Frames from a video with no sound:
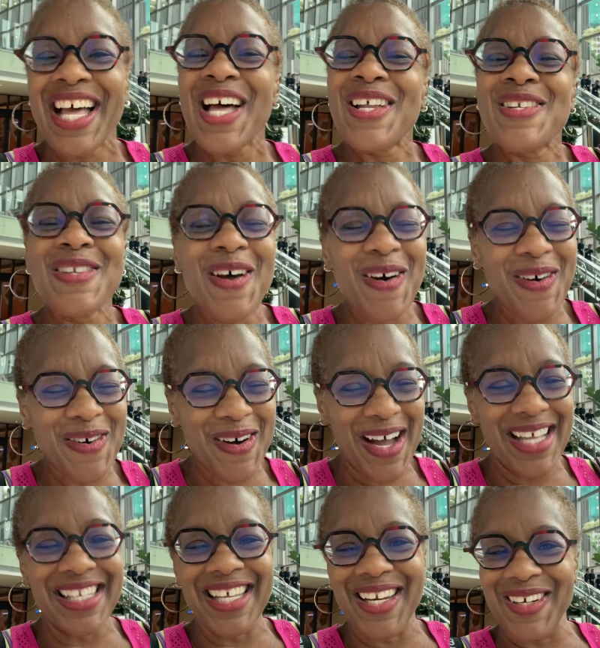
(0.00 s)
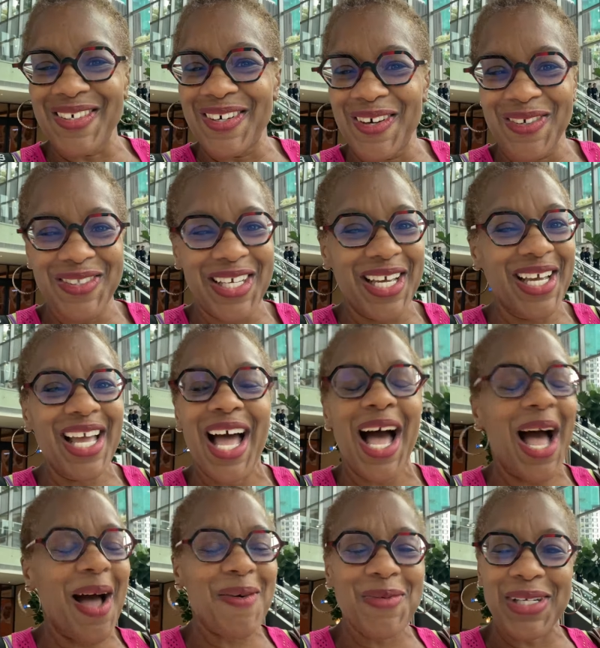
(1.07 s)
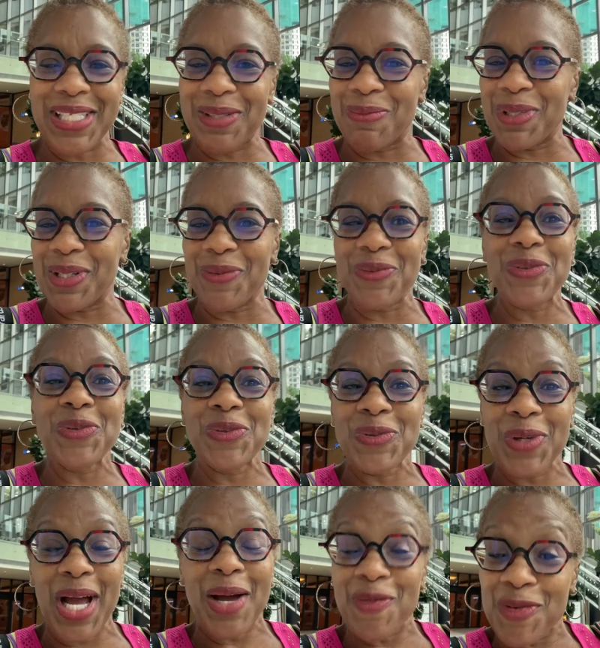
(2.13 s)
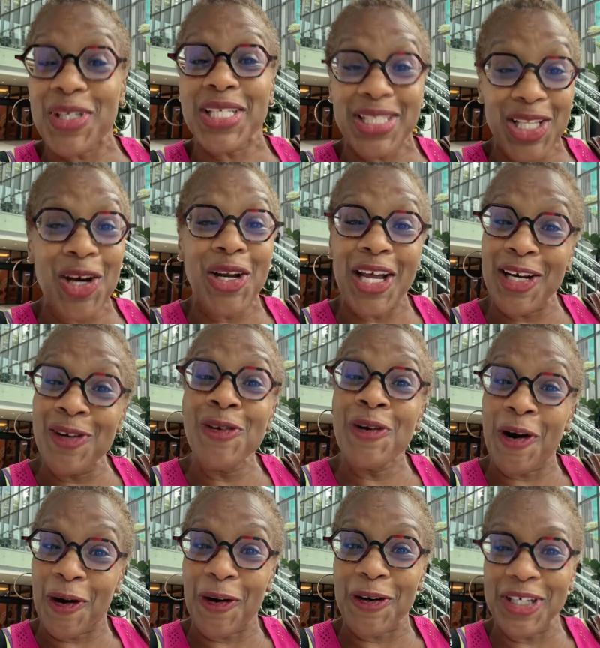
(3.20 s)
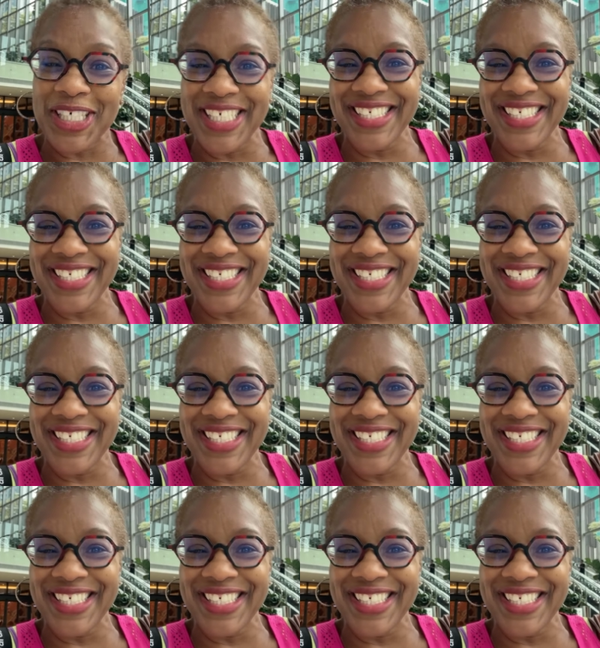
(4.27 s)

No, I let her know that I wasn't being rude. I really thought I knew her.